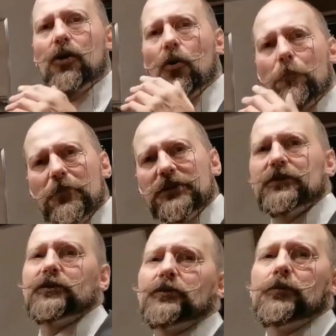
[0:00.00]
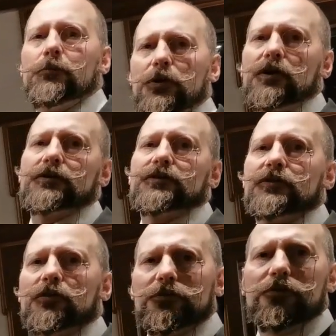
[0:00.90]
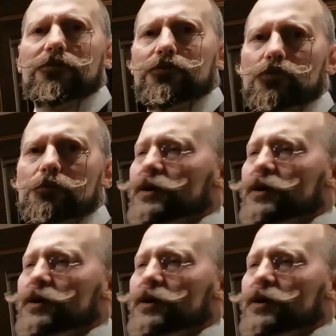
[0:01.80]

omitted parts of the full